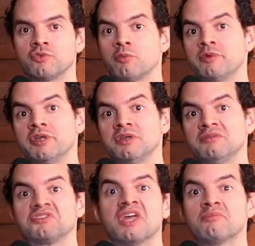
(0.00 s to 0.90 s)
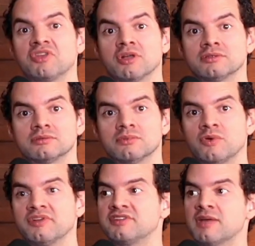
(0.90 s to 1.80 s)
would be stem cells or
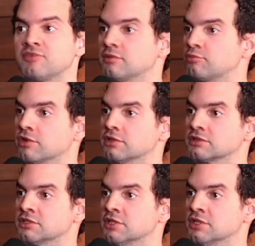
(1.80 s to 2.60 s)
a stem cell product.